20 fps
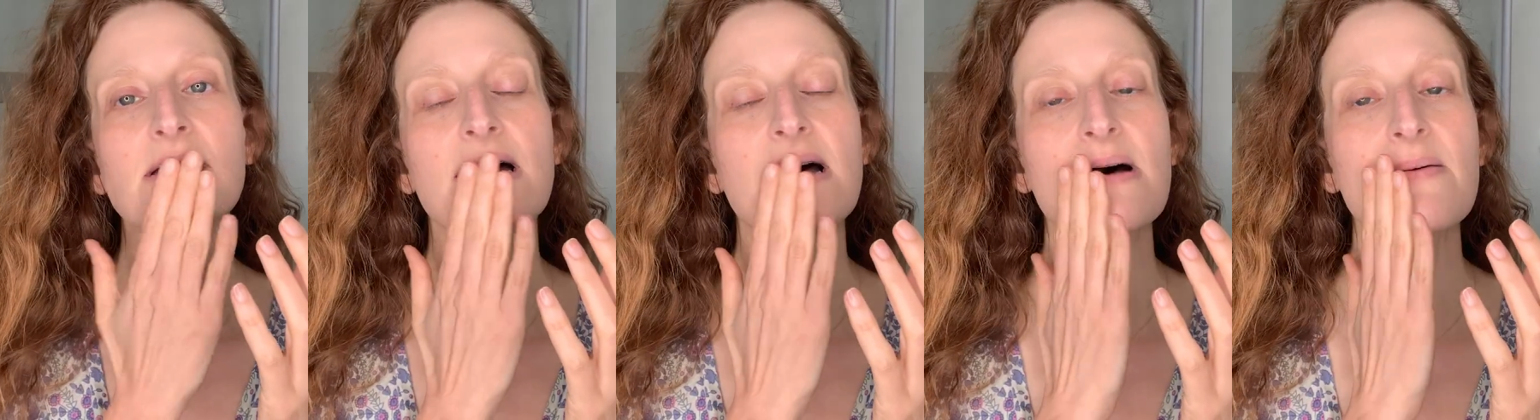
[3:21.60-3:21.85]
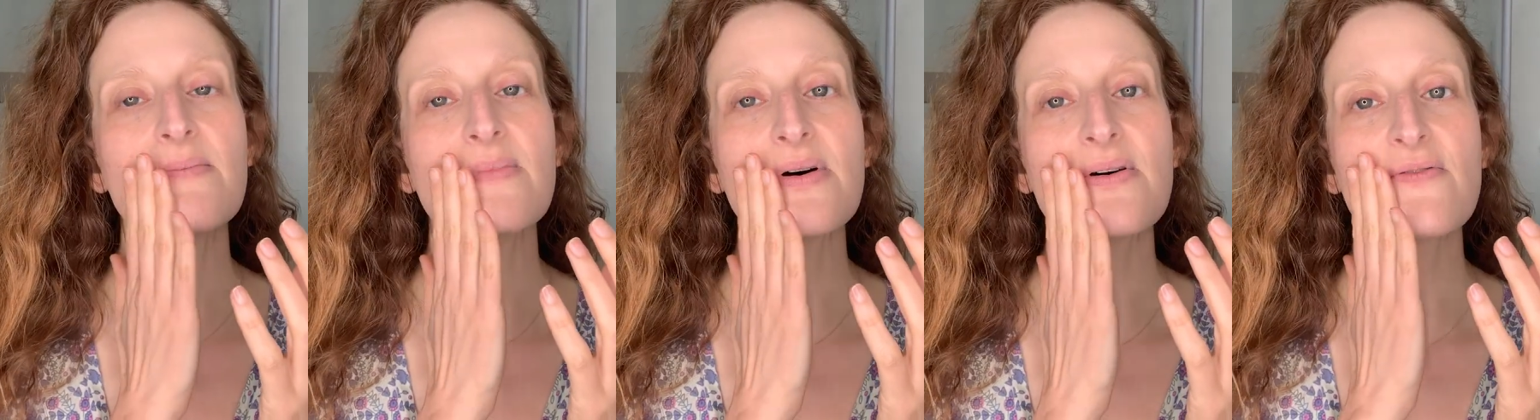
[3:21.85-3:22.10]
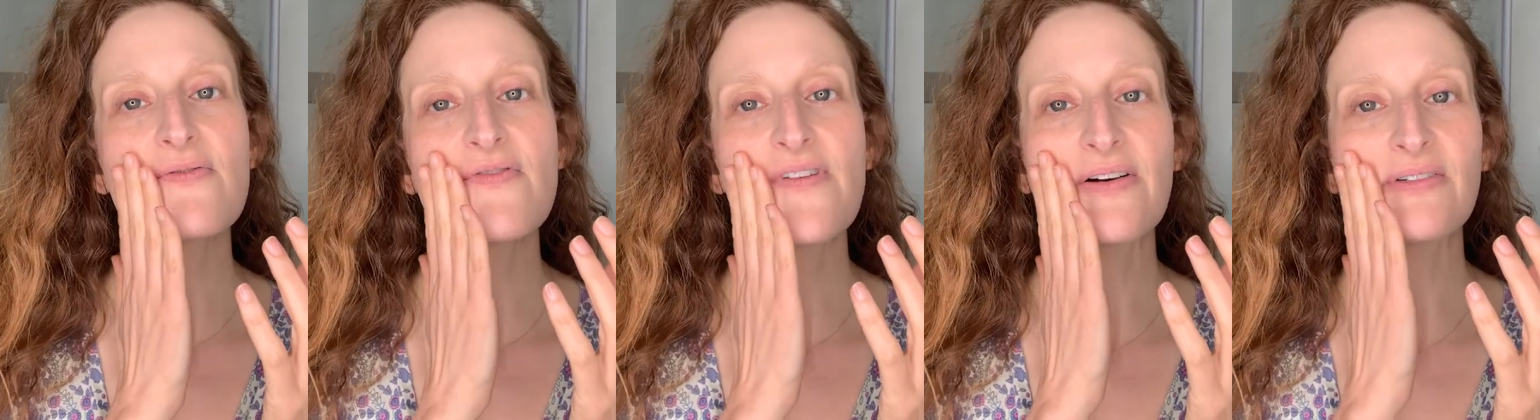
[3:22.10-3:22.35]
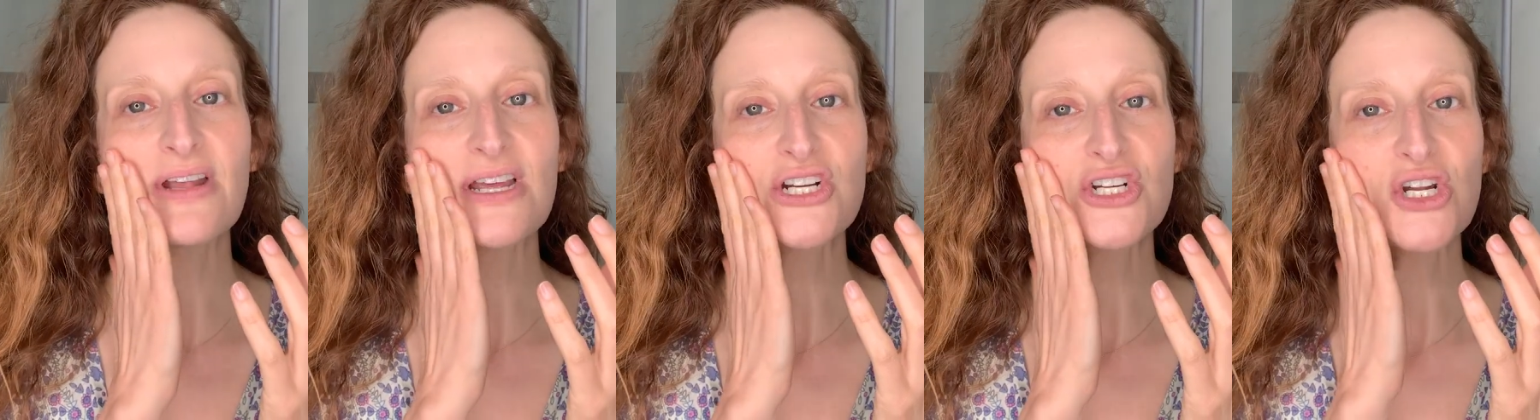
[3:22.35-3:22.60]
um,
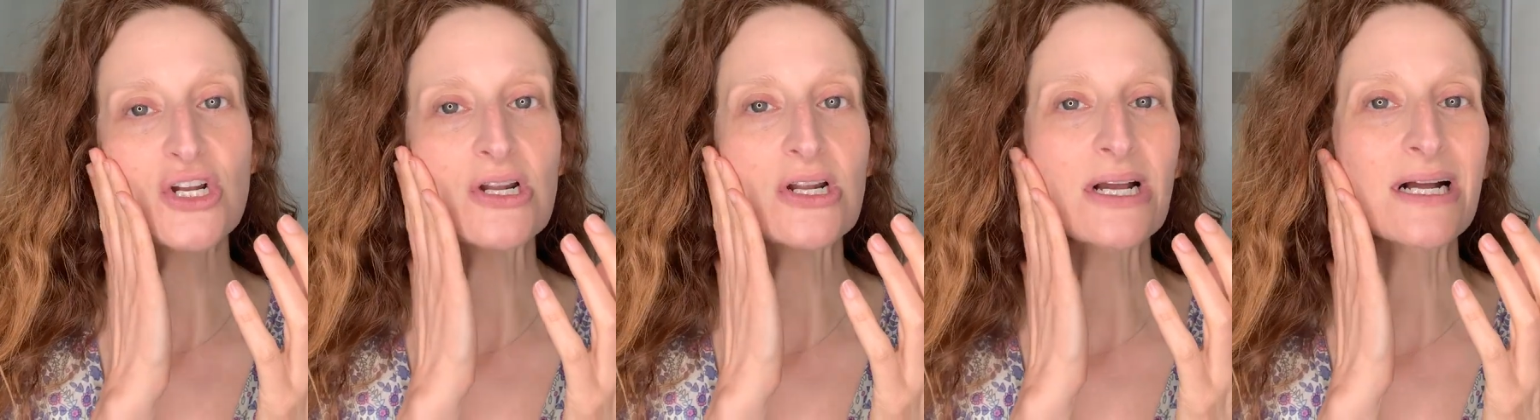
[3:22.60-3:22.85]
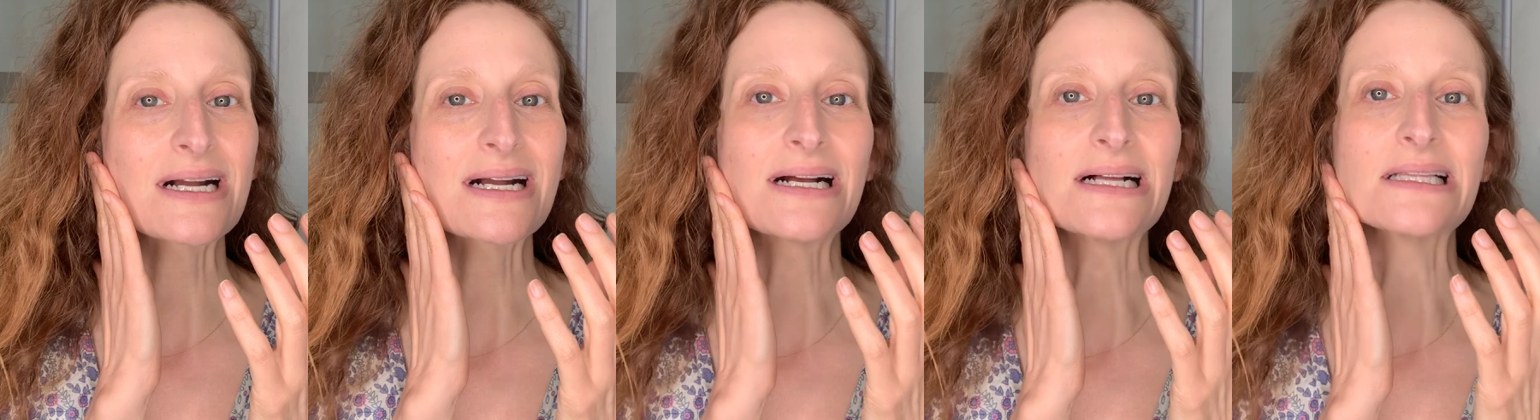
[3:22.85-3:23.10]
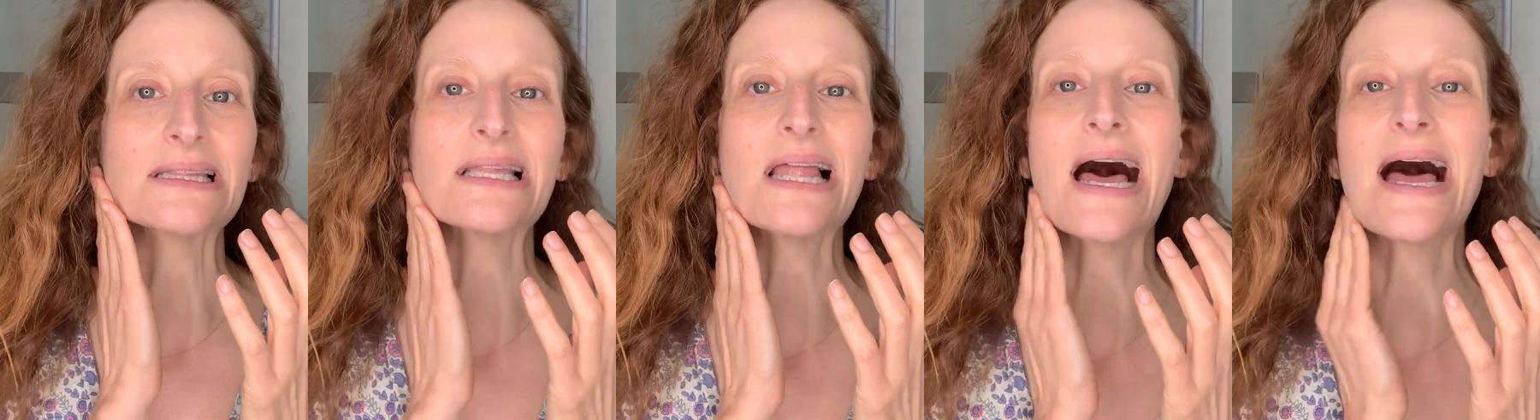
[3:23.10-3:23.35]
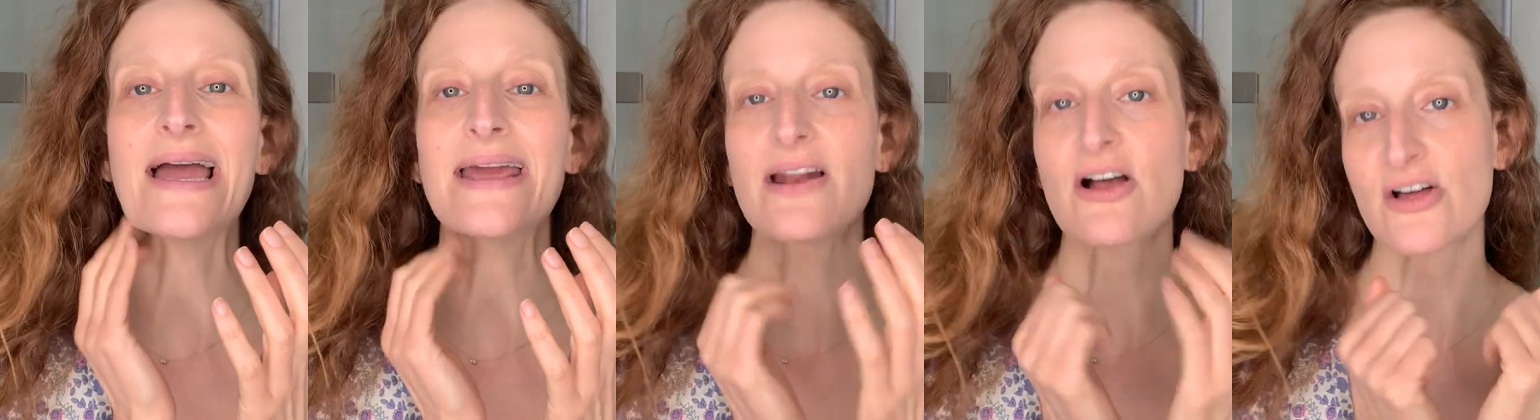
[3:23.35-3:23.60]
foundation
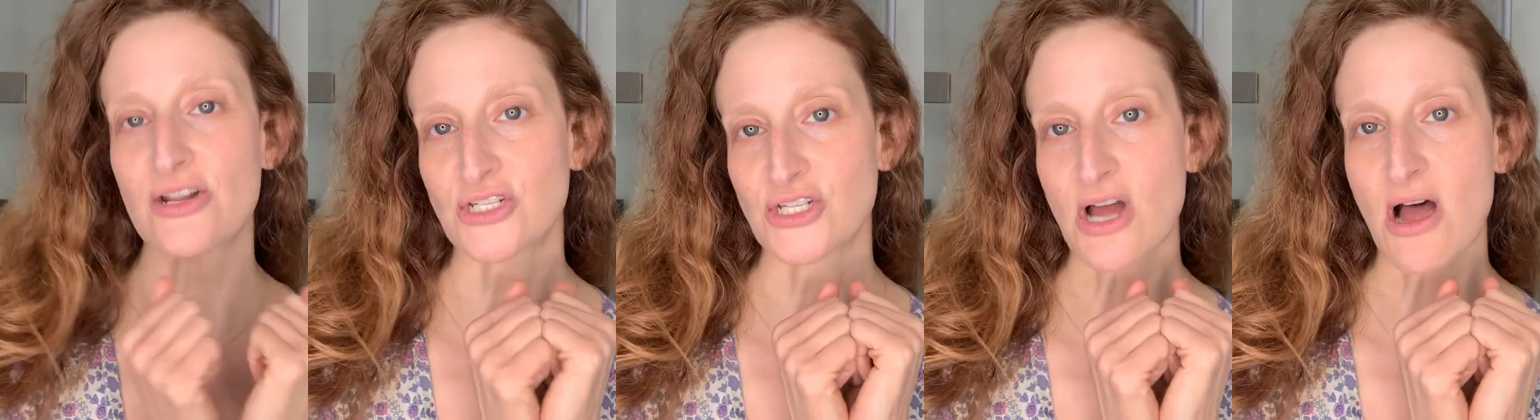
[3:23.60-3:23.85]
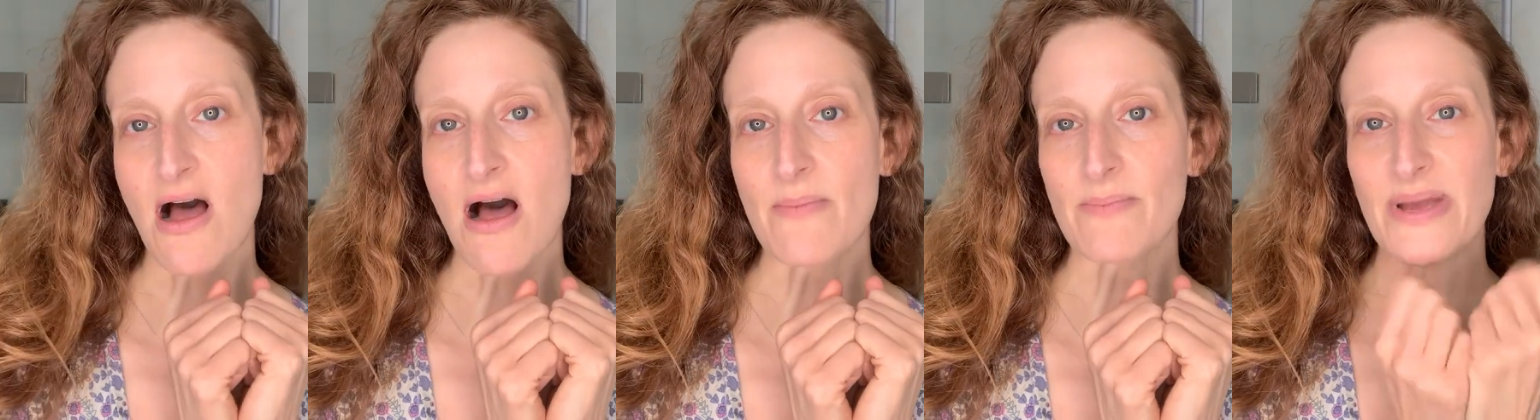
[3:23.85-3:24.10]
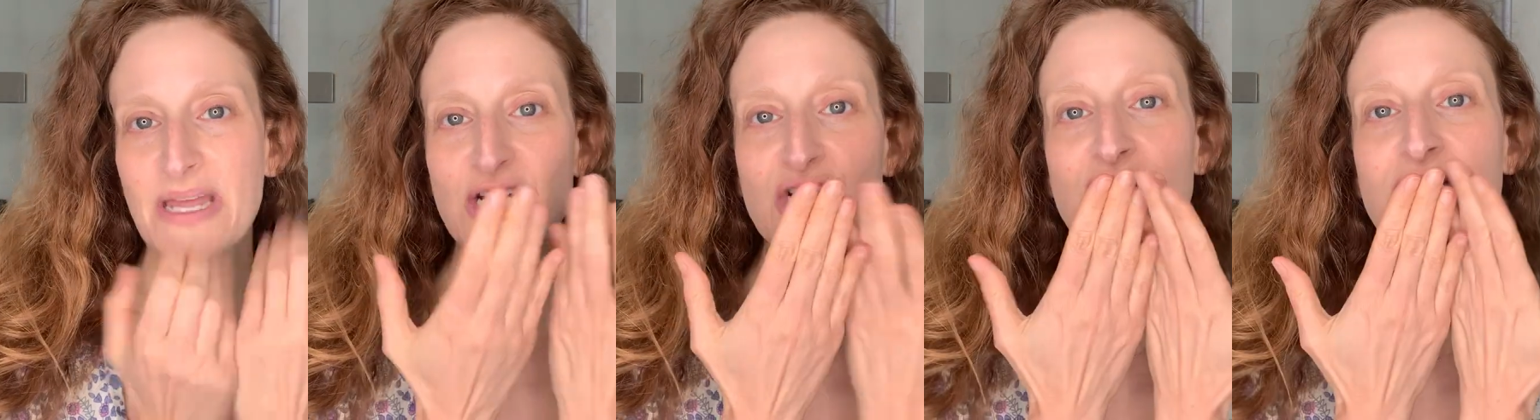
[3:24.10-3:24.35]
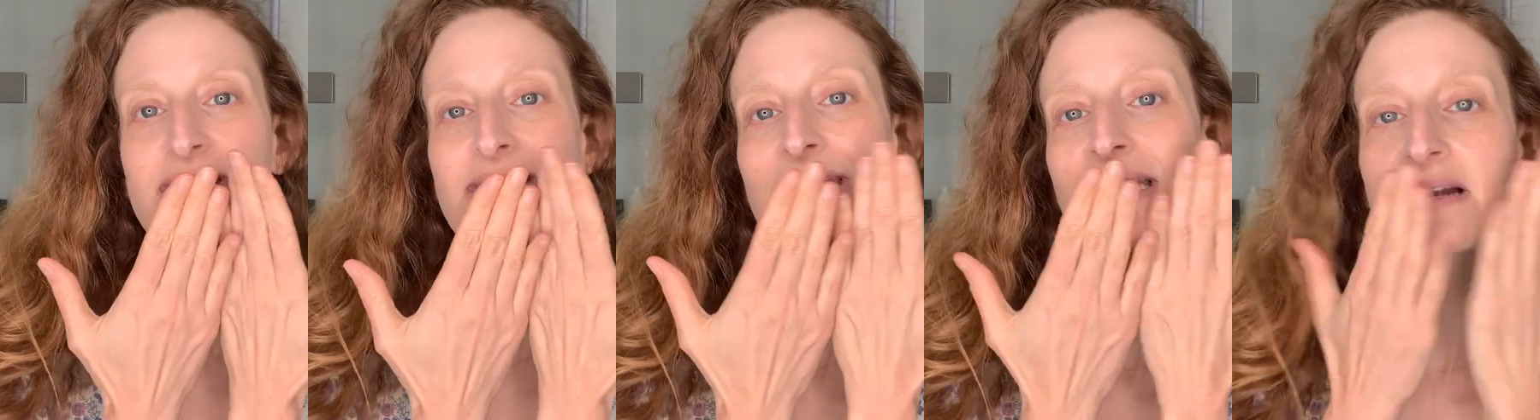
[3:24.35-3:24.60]
glide on top and
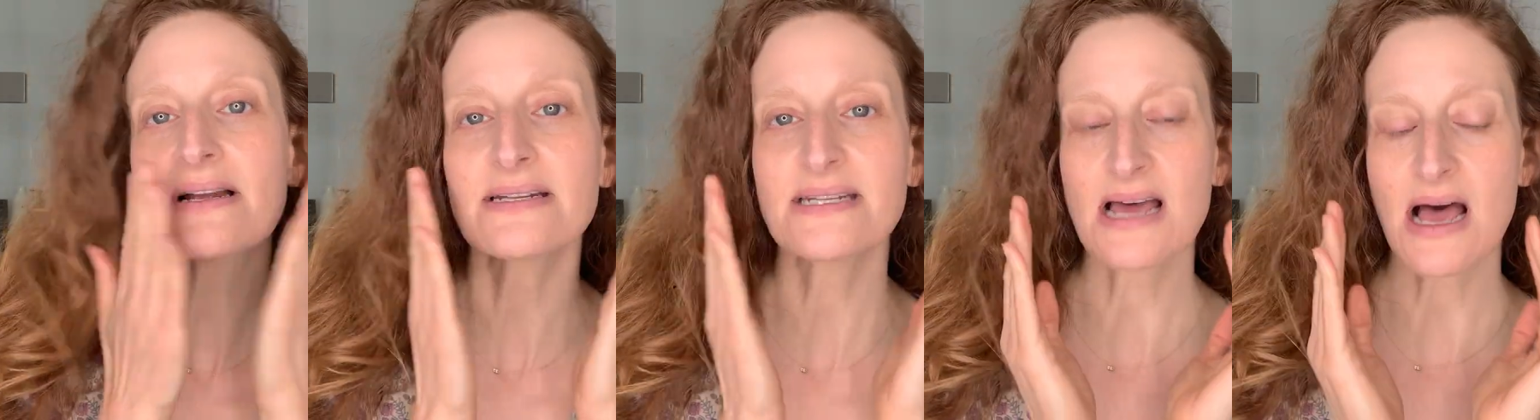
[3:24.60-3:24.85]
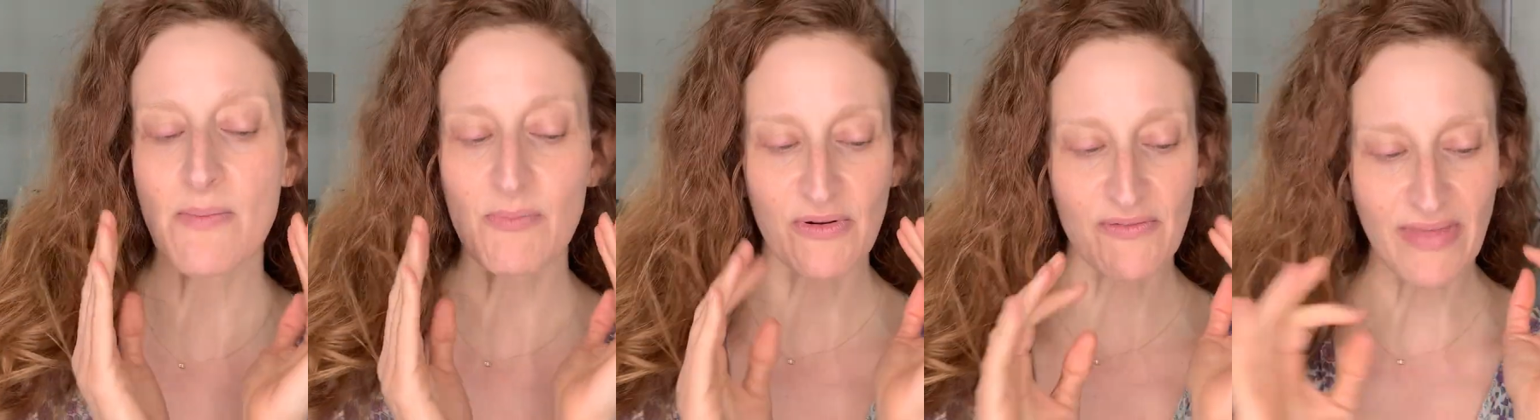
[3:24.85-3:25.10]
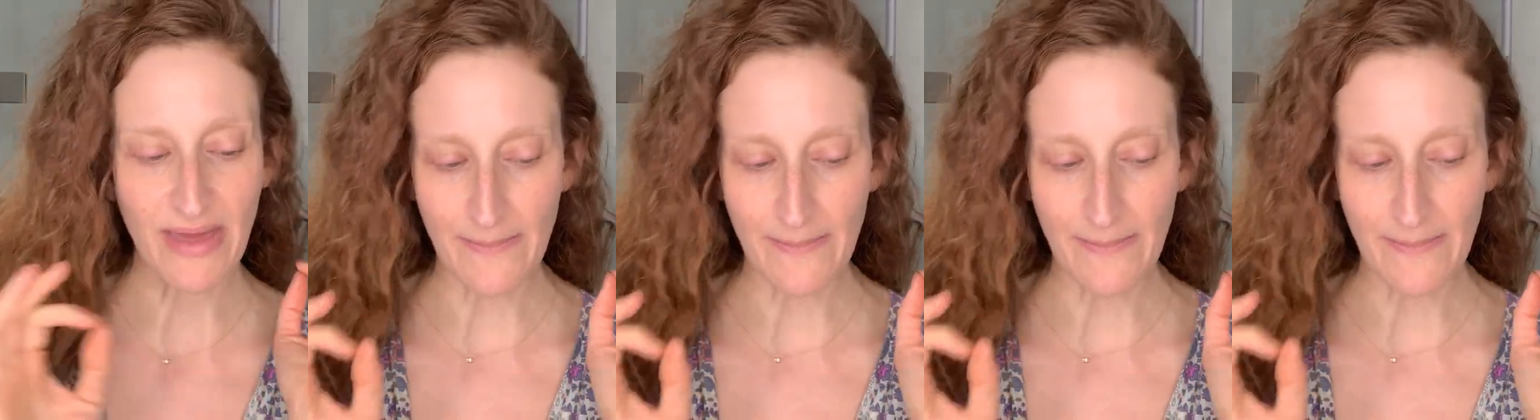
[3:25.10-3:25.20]
just sit on top of